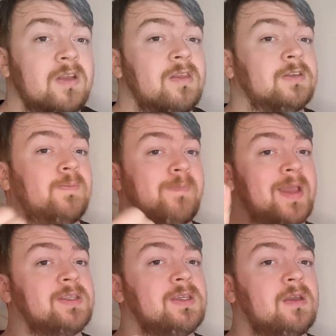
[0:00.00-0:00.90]
There's
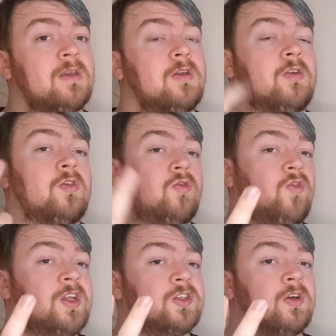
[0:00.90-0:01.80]
basic,
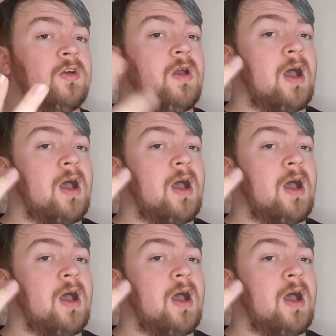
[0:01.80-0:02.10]
creature,